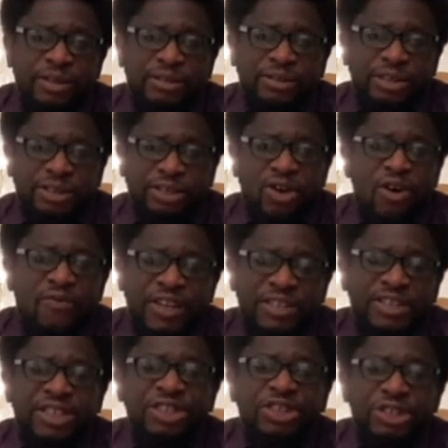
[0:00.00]

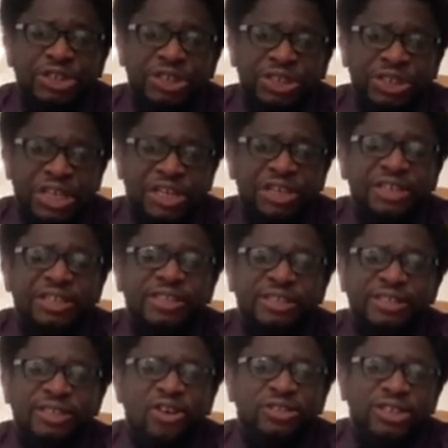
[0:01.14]
conversation today is
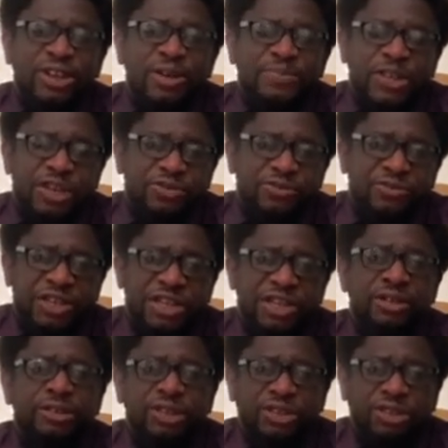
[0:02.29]
not something you hear
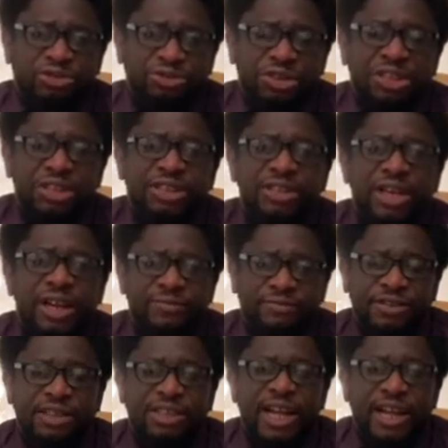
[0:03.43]
on the street every
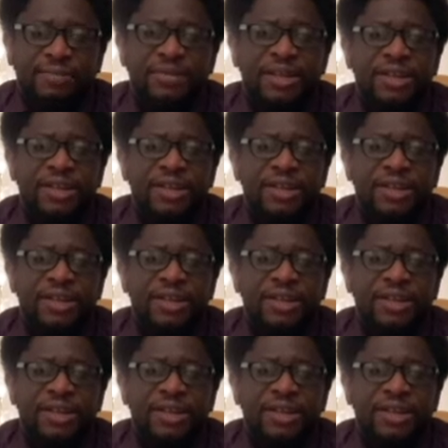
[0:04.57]
time,